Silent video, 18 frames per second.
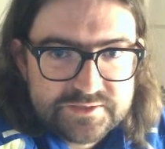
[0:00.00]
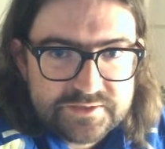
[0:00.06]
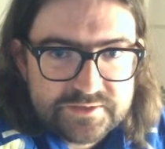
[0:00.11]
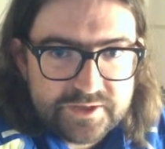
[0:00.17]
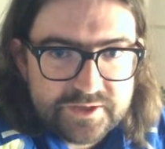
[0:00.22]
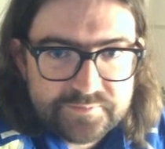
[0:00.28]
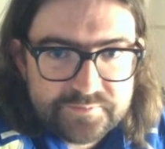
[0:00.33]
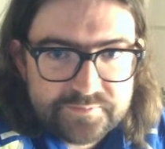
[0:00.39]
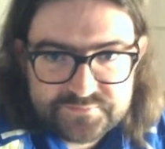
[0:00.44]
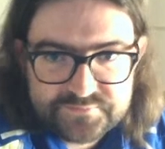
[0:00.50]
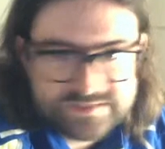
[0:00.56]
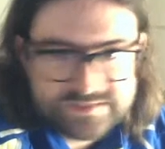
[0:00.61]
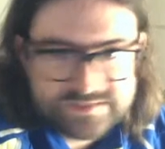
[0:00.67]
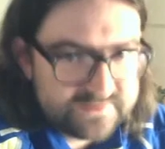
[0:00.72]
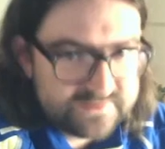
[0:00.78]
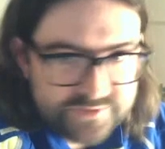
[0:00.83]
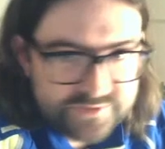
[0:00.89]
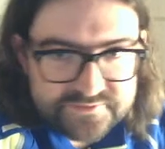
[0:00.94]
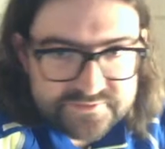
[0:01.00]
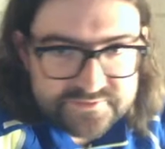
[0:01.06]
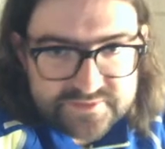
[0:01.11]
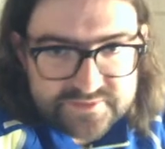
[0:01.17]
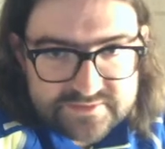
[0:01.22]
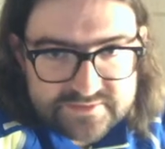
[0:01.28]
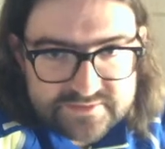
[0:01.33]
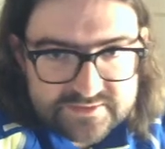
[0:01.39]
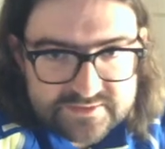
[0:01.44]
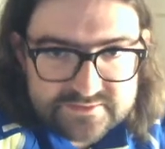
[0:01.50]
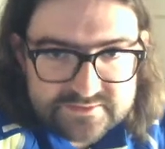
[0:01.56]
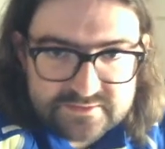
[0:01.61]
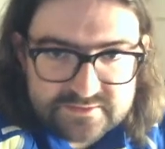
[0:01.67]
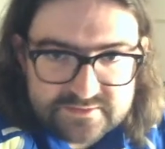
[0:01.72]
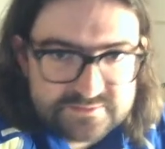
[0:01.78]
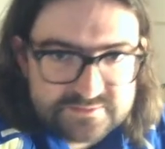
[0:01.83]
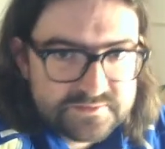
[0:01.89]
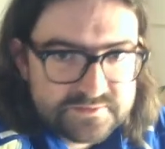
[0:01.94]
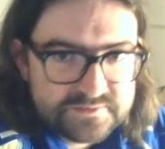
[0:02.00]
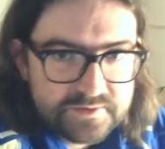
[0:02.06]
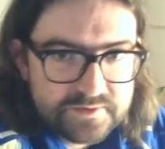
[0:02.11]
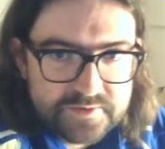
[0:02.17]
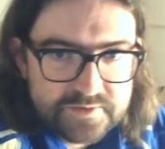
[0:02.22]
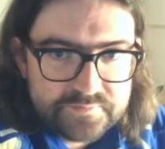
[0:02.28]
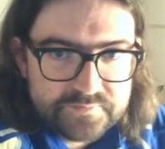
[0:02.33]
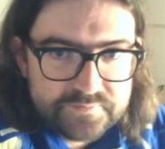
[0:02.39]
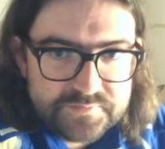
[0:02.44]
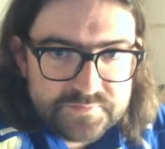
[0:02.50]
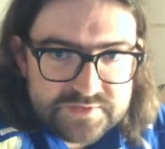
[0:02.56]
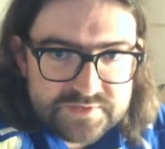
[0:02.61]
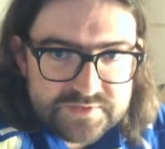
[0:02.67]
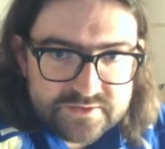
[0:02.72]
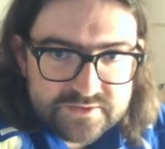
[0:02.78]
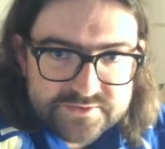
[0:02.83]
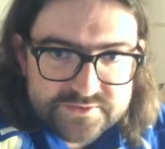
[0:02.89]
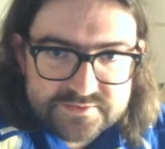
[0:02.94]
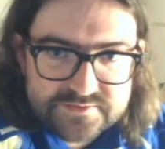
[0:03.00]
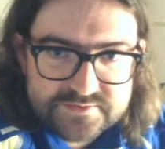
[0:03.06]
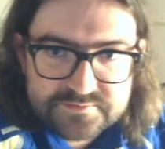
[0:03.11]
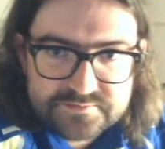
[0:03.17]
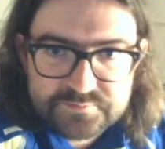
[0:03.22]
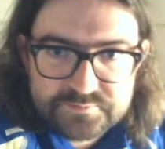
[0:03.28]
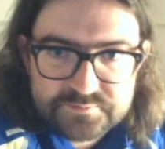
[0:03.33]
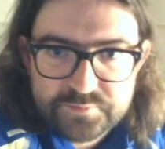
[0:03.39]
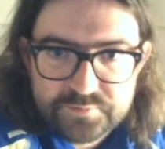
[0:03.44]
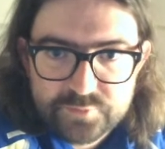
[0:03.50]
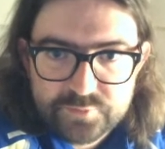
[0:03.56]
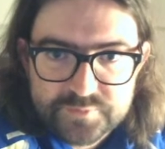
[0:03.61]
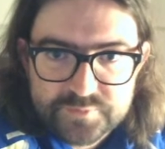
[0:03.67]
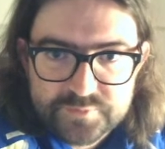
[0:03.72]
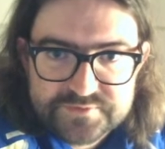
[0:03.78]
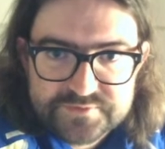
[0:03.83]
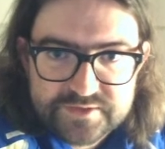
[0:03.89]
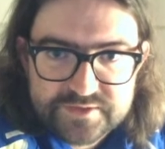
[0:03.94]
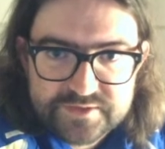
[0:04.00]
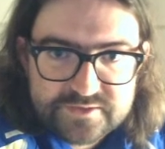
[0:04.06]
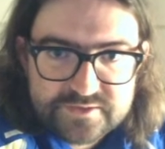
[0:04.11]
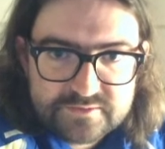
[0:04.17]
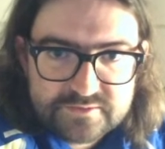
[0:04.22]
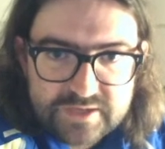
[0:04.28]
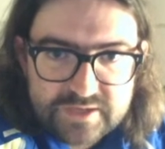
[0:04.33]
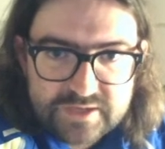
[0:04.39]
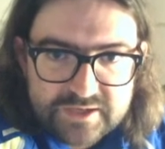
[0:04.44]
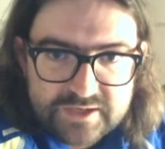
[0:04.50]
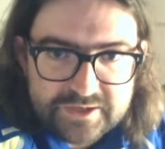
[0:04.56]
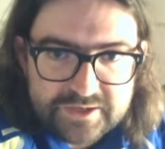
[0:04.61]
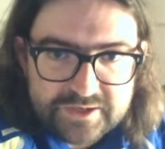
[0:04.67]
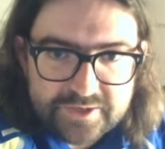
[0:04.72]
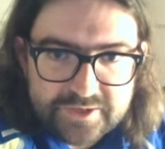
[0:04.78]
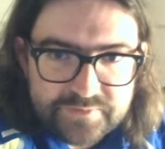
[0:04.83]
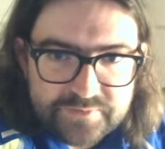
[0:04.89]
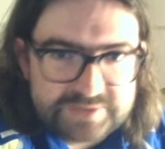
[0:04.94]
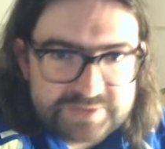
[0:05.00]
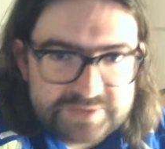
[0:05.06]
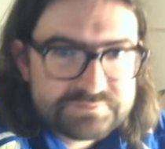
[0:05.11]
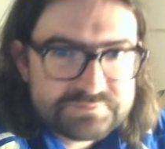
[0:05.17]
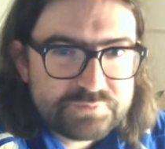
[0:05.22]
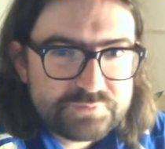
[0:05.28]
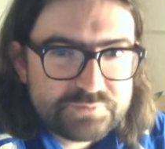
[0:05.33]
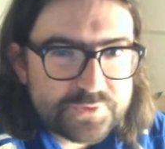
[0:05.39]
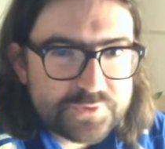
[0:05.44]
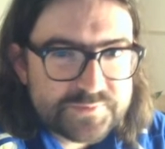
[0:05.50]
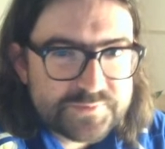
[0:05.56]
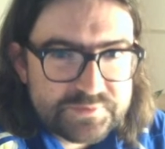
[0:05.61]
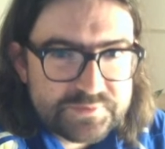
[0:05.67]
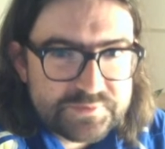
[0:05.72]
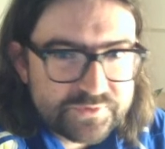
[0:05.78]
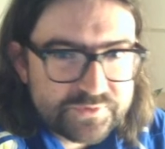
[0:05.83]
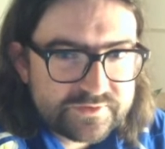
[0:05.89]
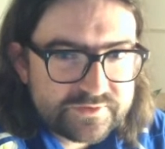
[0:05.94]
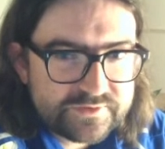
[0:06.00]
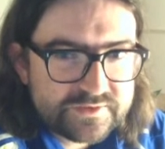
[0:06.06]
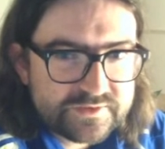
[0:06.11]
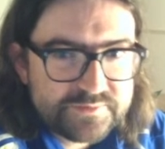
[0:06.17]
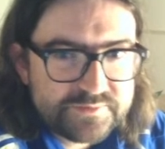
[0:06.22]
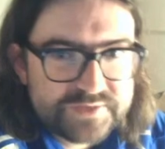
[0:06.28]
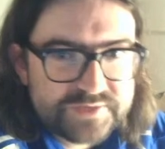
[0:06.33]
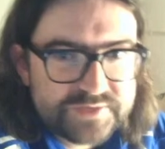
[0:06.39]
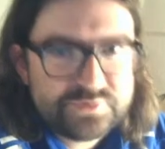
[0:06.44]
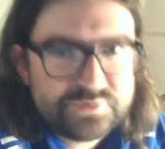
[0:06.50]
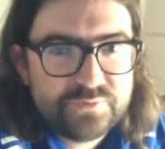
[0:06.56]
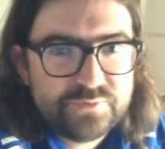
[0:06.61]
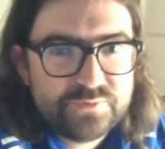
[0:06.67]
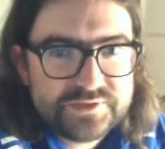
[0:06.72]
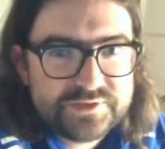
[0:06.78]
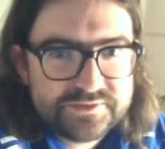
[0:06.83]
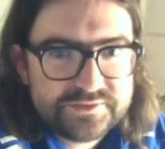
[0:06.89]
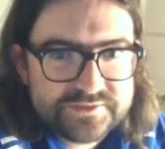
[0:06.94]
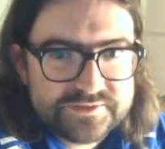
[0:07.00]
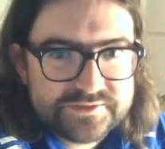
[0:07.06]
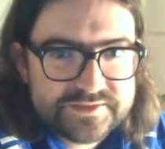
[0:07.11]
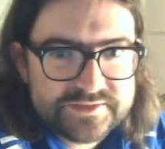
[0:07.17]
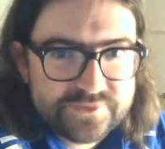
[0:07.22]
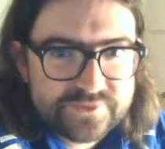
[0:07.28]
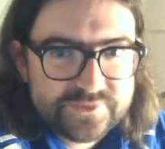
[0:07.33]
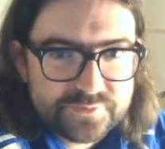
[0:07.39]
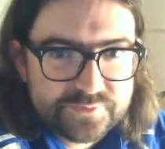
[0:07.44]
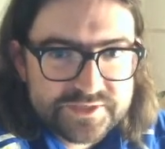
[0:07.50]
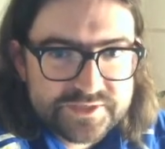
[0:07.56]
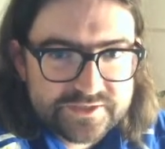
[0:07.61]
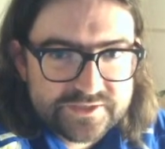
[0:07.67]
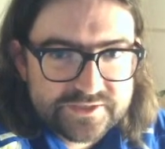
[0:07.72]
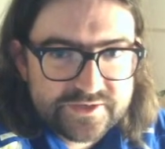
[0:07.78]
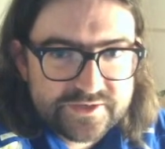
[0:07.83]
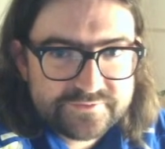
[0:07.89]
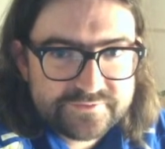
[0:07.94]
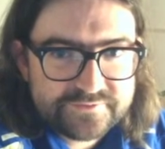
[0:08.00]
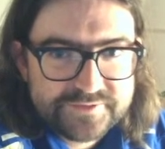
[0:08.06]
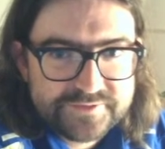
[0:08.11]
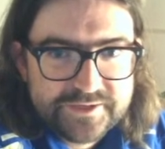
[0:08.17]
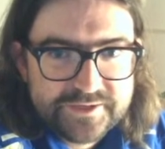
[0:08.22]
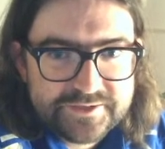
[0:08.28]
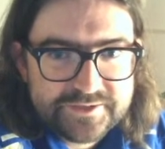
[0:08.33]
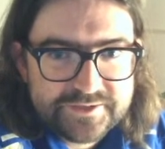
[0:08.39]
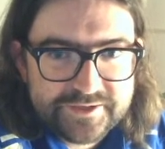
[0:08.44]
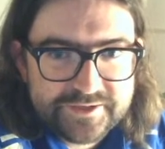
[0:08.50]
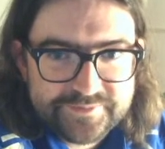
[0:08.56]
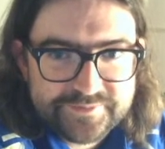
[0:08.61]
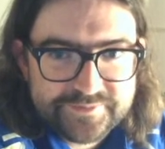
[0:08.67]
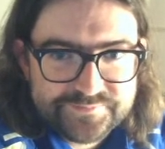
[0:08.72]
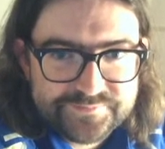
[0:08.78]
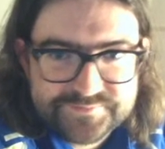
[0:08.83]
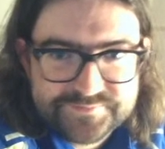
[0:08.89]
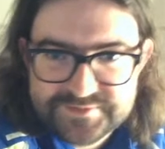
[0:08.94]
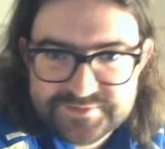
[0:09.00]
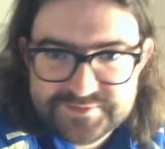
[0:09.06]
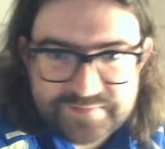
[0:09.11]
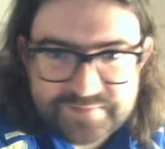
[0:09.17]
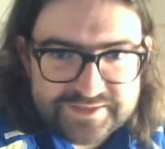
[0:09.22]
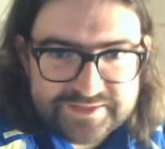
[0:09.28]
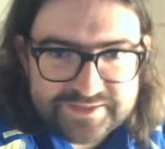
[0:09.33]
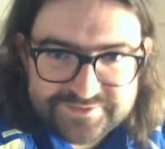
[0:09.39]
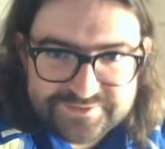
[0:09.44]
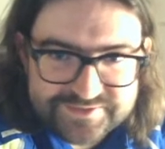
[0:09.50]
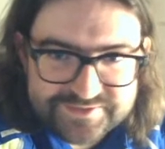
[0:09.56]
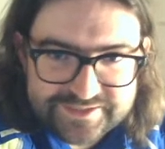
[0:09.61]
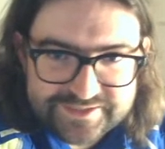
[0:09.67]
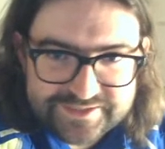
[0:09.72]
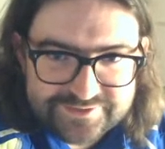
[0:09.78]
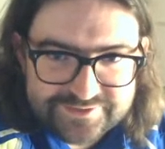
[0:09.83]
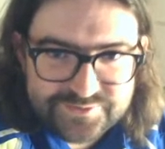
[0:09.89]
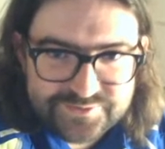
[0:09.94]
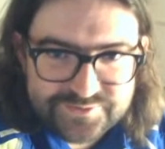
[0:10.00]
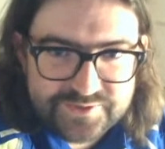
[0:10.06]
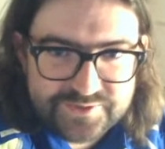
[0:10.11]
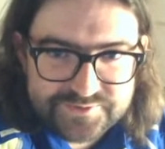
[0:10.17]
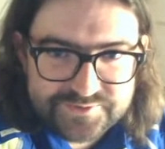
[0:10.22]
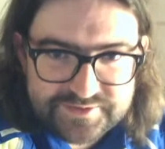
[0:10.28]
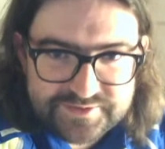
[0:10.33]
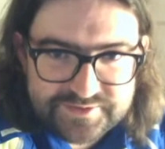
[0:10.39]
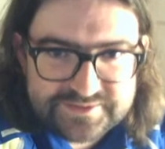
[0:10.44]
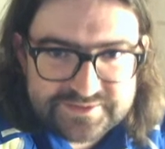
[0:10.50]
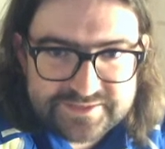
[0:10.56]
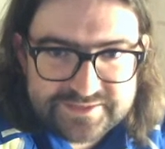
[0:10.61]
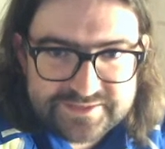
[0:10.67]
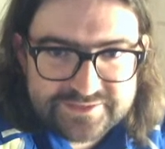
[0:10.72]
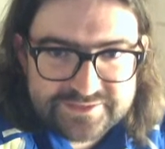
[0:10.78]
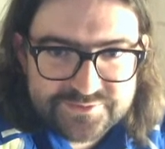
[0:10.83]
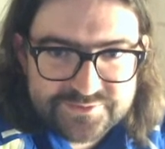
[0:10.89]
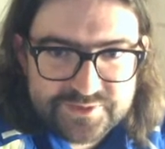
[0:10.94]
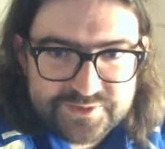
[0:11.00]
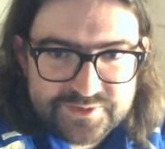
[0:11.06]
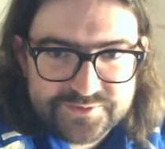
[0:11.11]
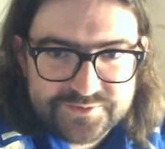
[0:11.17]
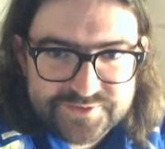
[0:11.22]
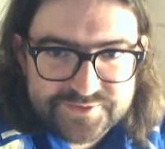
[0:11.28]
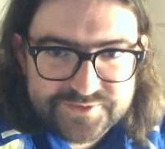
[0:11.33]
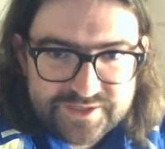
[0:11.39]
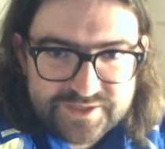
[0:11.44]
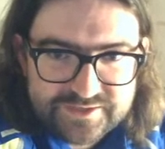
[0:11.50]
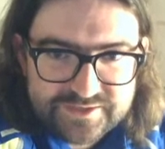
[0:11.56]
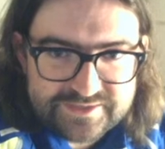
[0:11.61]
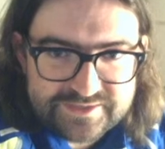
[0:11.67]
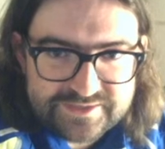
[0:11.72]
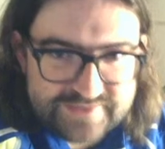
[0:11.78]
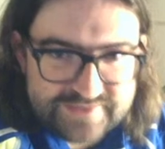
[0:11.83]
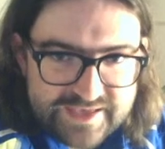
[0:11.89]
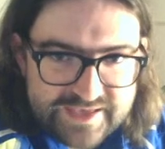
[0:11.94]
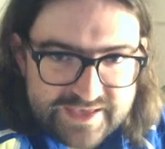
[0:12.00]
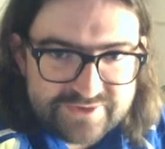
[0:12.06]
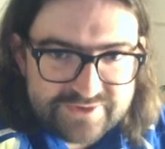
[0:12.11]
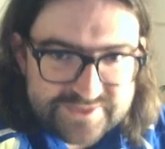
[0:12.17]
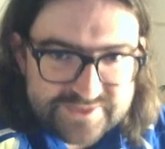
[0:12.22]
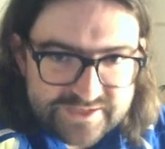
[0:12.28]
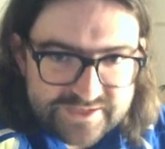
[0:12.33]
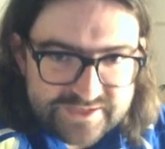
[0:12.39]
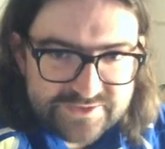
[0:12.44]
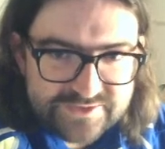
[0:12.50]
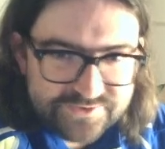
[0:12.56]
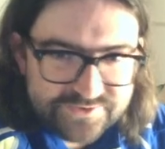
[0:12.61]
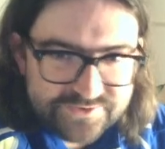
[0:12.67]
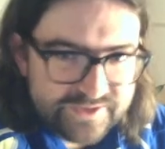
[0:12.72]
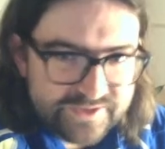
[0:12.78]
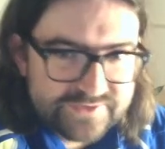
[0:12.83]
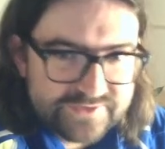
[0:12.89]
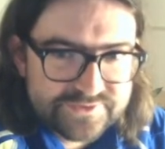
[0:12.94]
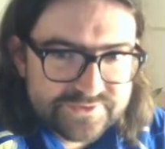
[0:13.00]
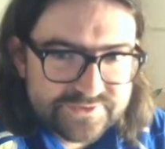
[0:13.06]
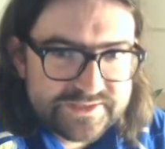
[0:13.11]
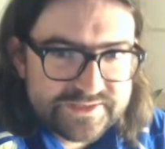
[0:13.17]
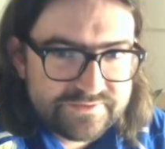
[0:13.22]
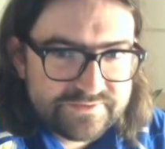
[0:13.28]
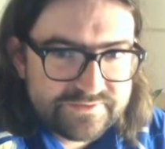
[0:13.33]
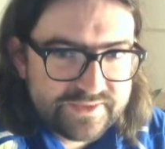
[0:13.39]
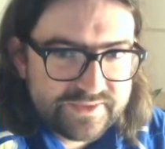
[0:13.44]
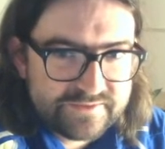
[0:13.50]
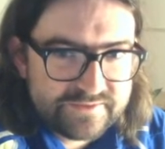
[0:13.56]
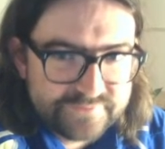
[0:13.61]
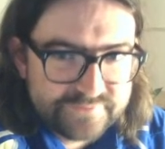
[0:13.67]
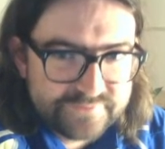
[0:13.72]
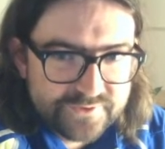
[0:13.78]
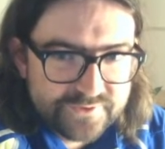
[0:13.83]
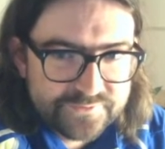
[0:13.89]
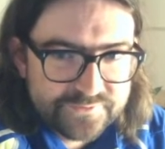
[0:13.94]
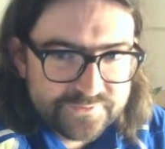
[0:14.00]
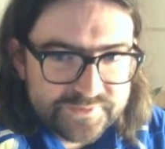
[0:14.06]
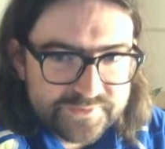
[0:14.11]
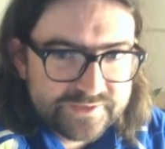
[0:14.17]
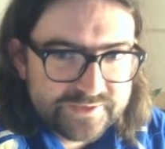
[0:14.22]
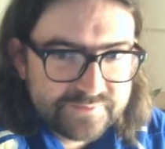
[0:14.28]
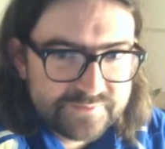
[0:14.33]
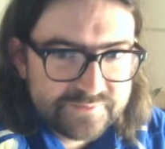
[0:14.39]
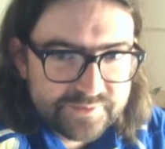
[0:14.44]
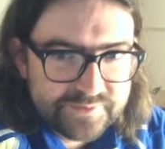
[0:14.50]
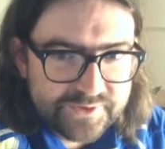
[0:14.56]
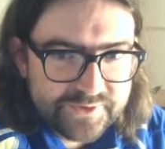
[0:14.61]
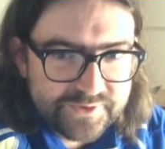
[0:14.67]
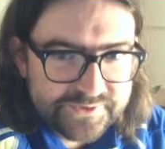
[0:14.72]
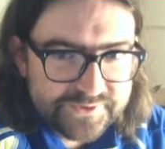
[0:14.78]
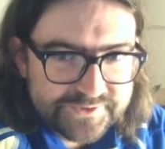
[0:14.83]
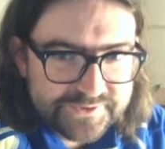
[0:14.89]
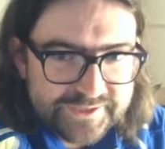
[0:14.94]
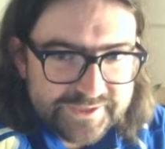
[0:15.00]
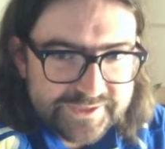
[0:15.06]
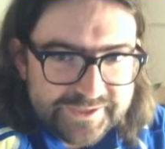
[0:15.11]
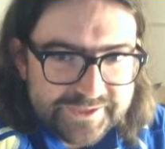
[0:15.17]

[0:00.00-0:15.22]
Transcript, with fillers: Um, Sadler's Wells, fantastic um, dance performance venue. Um, I possibly wouldn't think the biggest problem with London is there not being enough um, space for Sadler's Wells. I mean, I think Sadler's Wells is there. It's in Angel. Angel isn't even that far from the Olympic Park.